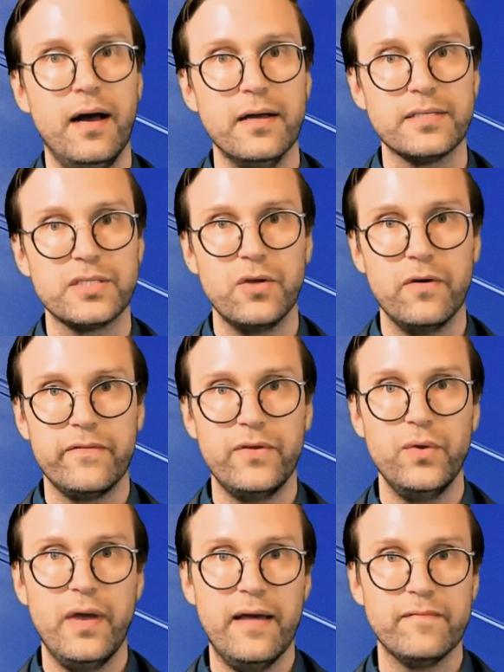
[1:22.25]
So if
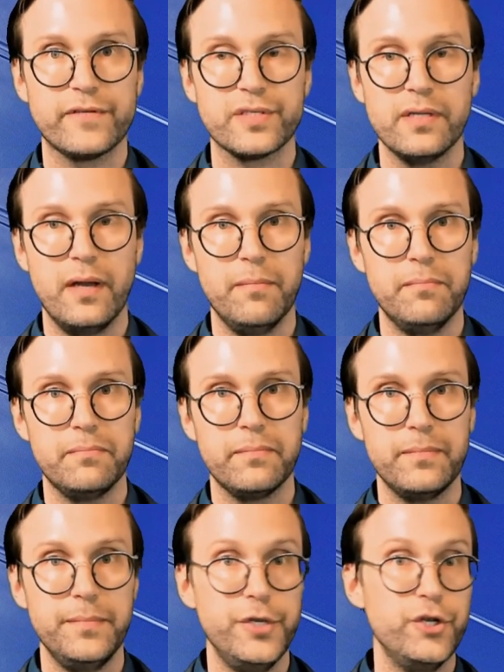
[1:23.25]
you have some
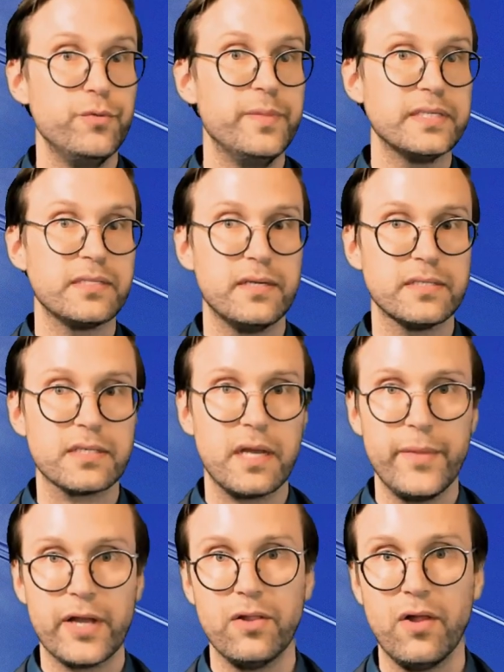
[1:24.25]
new business
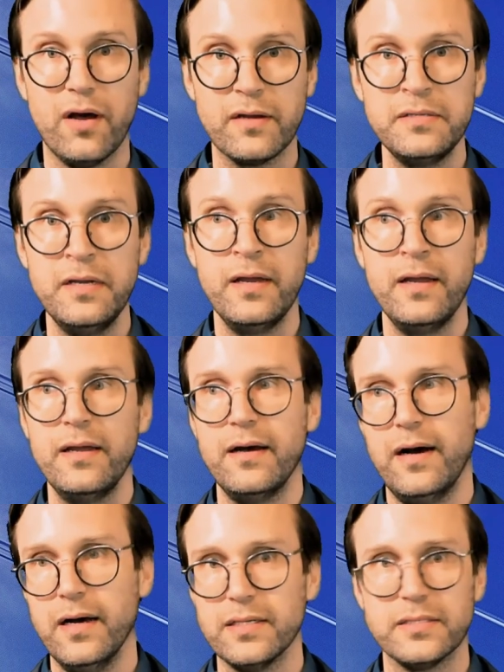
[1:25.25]
coming along,
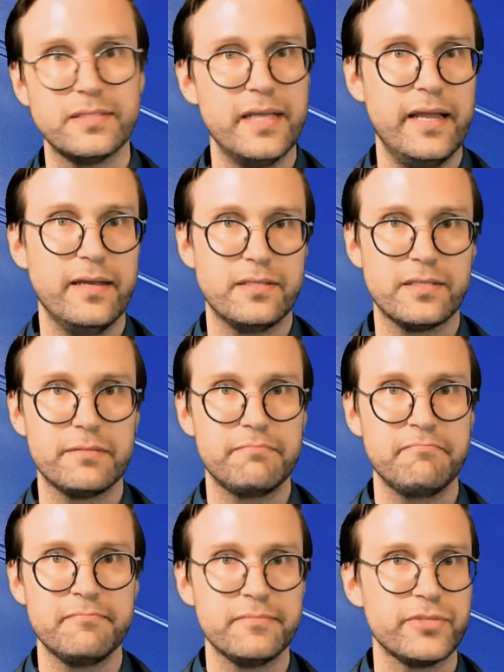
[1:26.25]
say it's
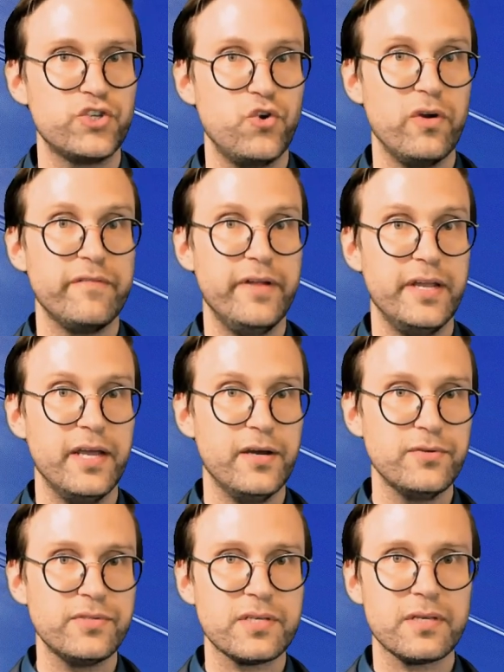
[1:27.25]
short
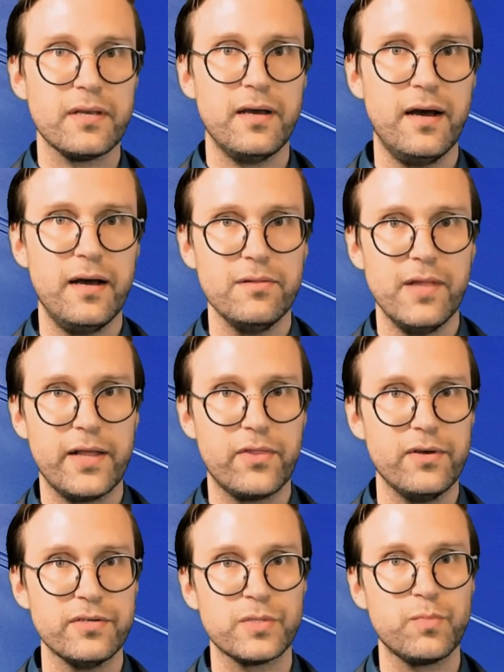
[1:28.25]
videos like
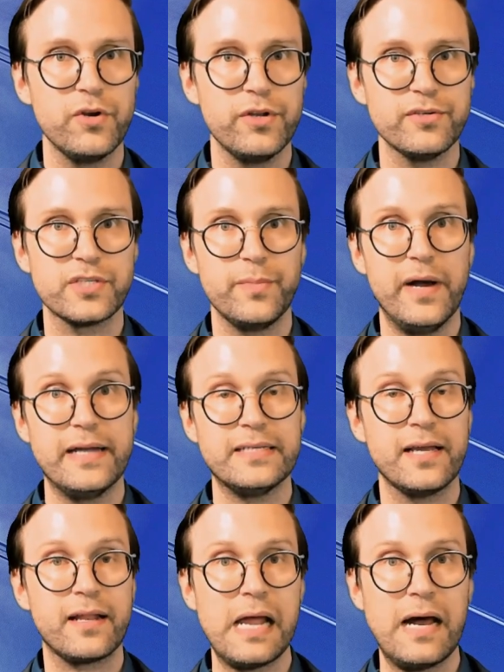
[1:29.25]
those produced by
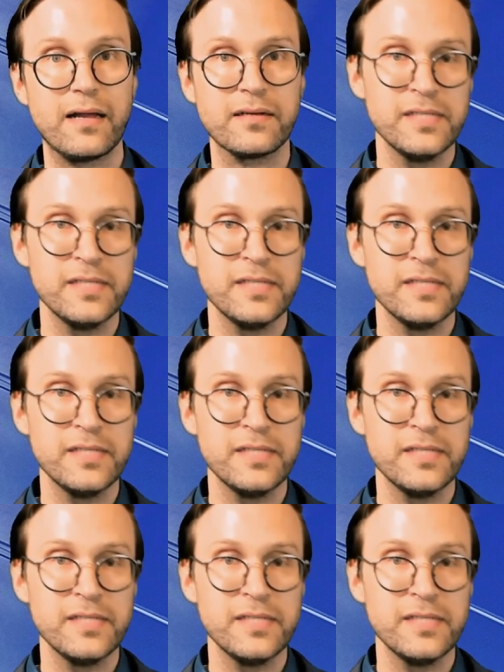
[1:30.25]
TikTok.